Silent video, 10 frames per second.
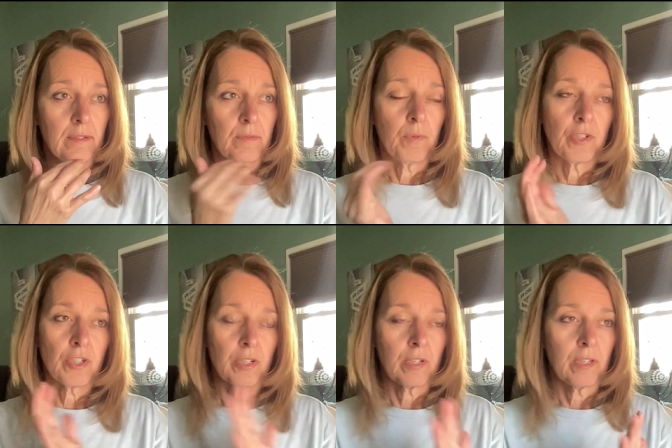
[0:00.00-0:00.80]

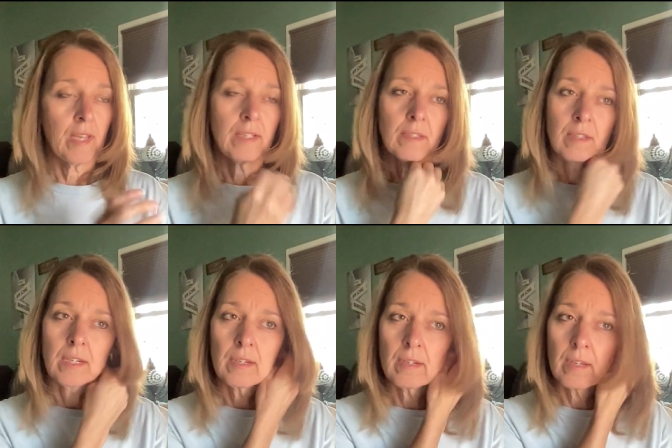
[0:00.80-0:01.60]
which that's
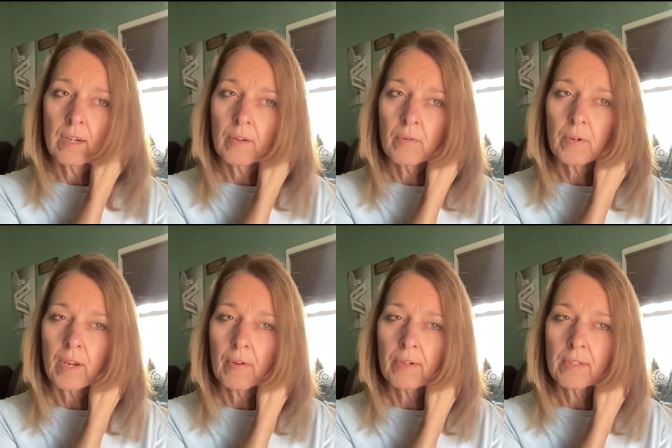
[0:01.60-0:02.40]
leaning, you know, we're
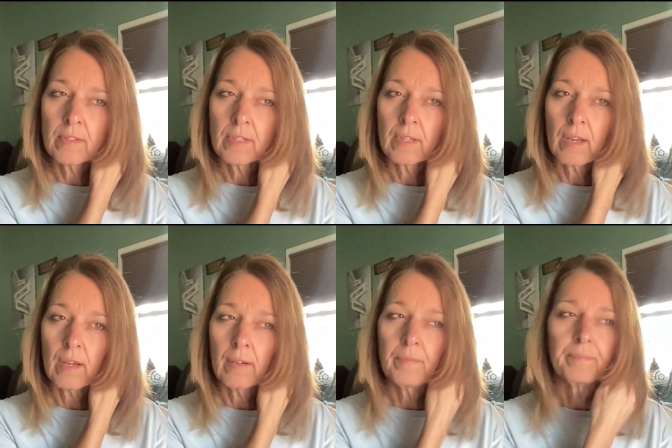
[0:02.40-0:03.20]
going into
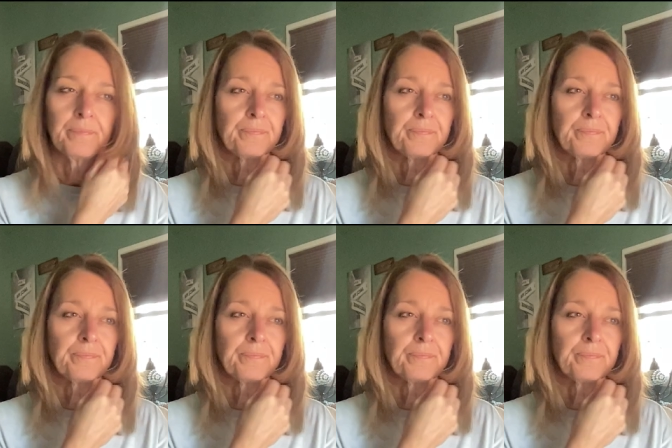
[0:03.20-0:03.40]
um,